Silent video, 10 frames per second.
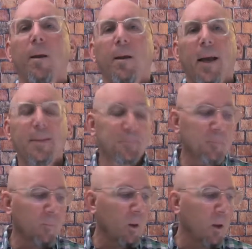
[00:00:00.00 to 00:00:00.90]
And
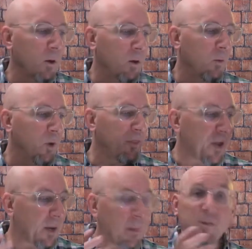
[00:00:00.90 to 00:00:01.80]
we
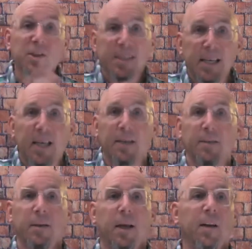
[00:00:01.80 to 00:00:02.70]
think about
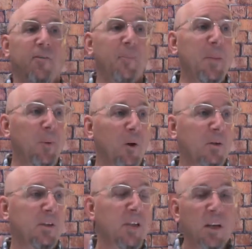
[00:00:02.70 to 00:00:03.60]
sin, and if people are
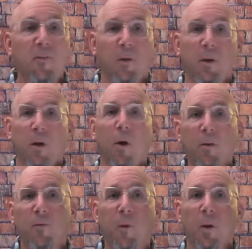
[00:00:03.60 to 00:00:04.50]
sinful and
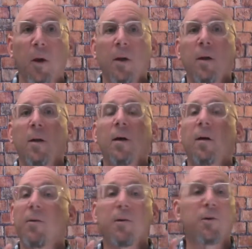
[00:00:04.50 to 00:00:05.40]
hurtful,
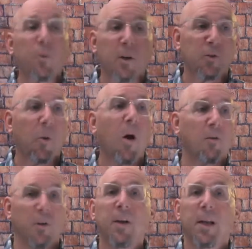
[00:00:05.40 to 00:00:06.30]
they're doing us
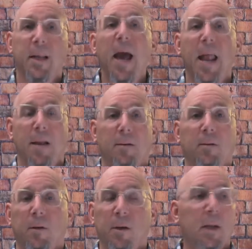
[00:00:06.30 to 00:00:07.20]
wrong, they're going to get it.
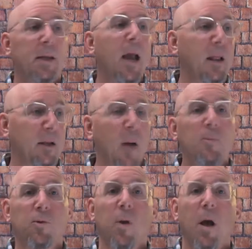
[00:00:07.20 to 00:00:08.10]
They're going to get it,
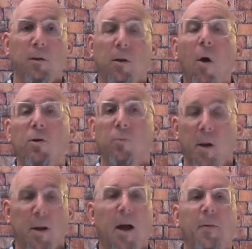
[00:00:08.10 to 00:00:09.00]
comes around, goes
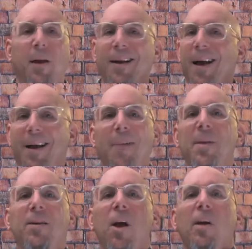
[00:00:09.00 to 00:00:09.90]
around kind of thing. And I
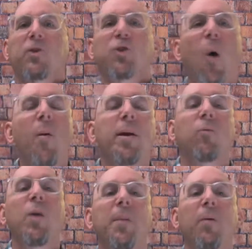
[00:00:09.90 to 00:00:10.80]
mean, sowing
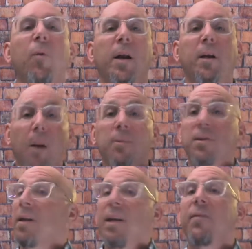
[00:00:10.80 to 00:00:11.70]
and reaping when it comes
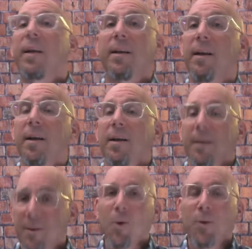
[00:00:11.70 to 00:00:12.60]
to living
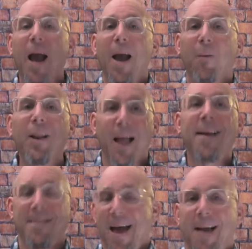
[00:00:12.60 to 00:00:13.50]
is okay. We
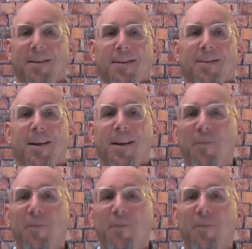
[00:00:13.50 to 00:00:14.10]
like that, right?